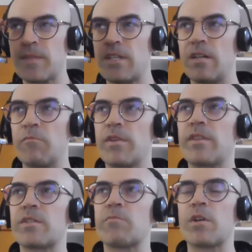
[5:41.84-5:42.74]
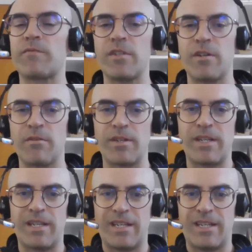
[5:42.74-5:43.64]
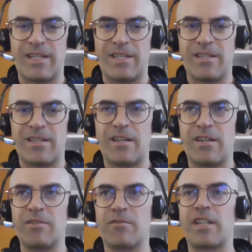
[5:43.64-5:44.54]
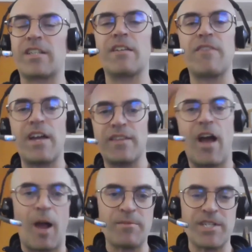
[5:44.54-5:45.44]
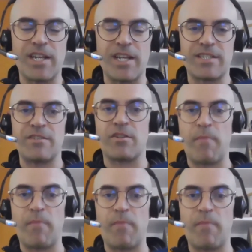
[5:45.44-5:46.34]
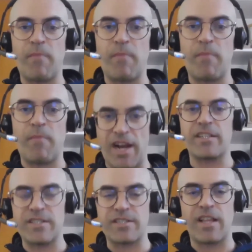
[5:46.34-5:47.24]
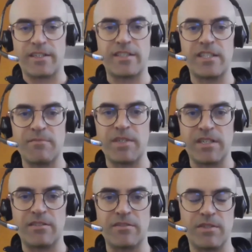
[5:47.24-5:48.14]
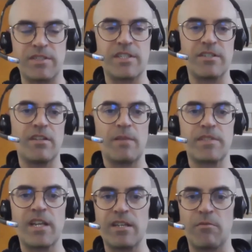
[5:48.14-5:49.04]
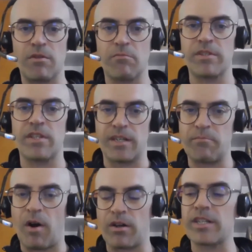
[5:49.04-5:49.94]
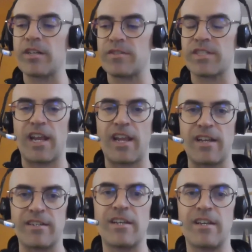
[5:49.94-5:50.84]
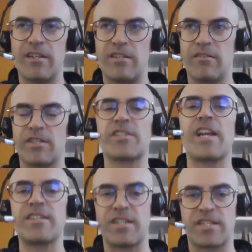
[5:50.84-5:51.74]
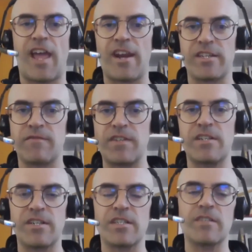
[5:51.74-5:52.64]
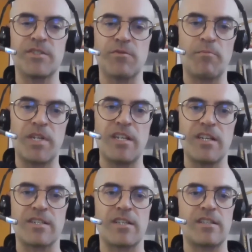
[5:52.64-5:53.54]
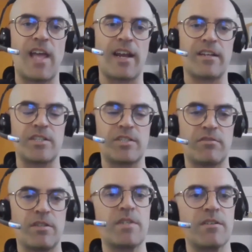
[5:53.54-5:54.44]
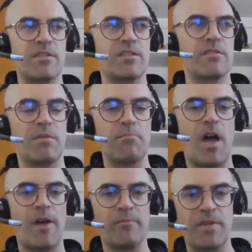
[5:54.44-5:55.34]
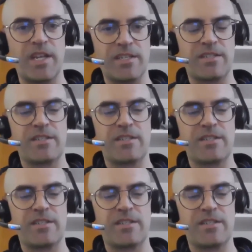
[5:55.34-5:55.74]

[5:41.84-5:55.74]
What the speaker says: With this workflow, you can identify the objects either manually selecting them and do a digital update, or with like a barcode scan. You can change the status of each individual piece, and then that contributes to a model-based